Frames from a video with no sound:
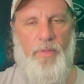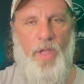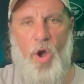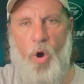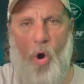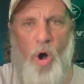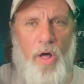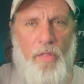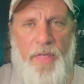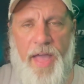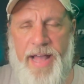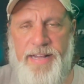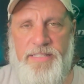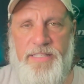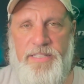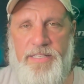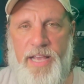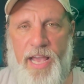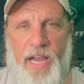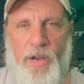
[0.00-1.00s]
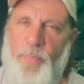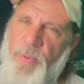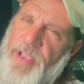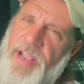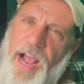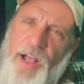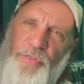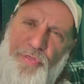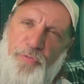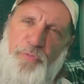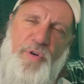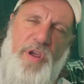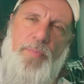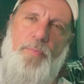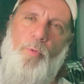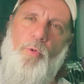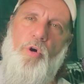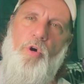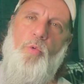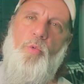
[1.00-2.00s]
All that said, we got three
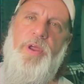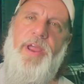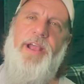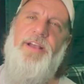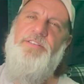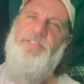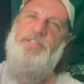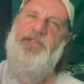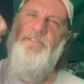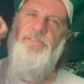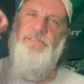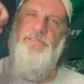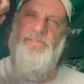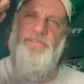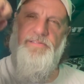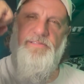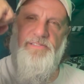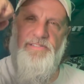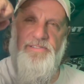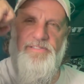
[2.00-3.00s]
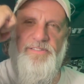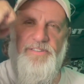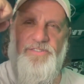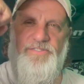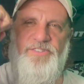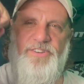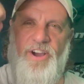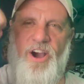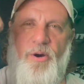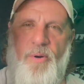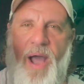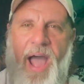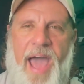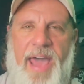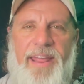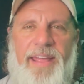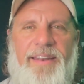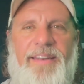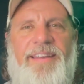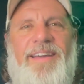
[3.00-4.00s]
more weeks. Let's go
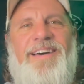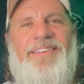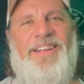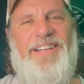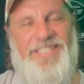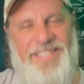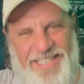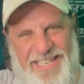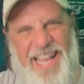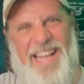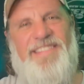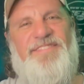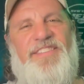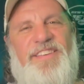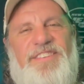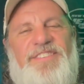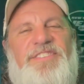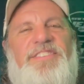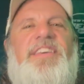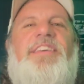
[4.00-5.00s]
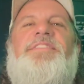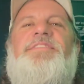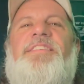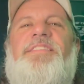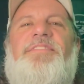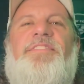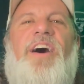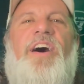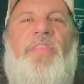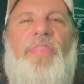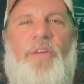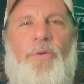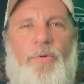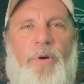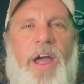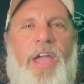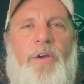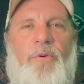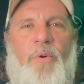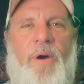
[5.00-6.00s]
at it. Let's get this season done the
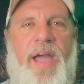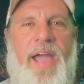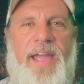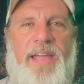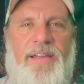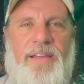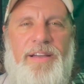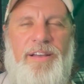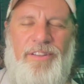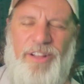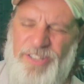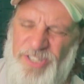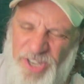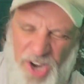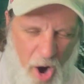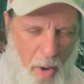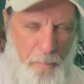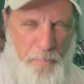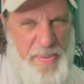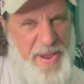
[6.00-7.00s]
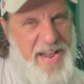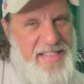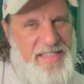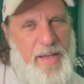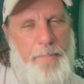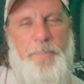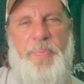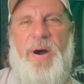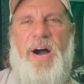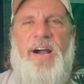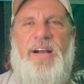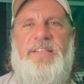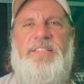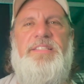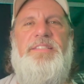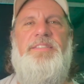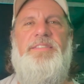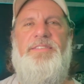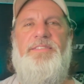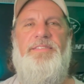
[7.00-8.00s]
right way. Let's go beat the
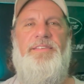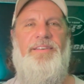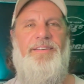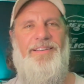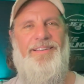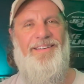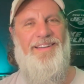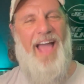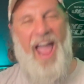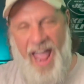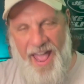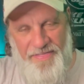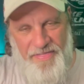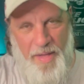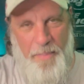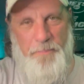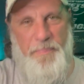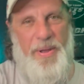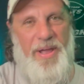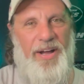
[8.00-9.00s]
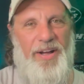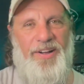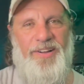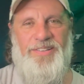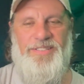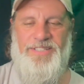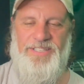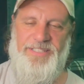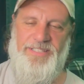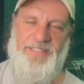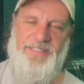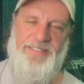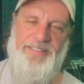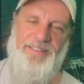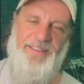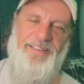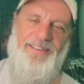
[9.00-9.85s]
Bucks and the Bills.